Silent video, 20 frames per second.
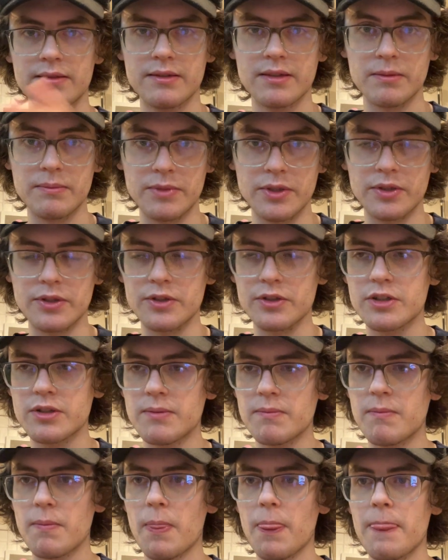computers.
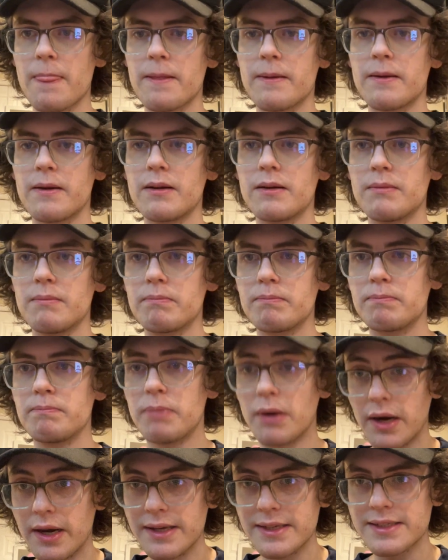
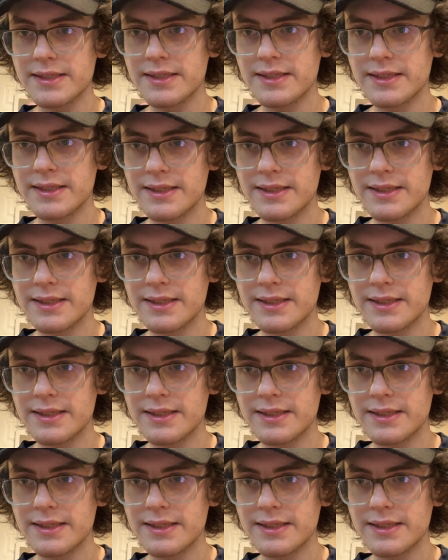But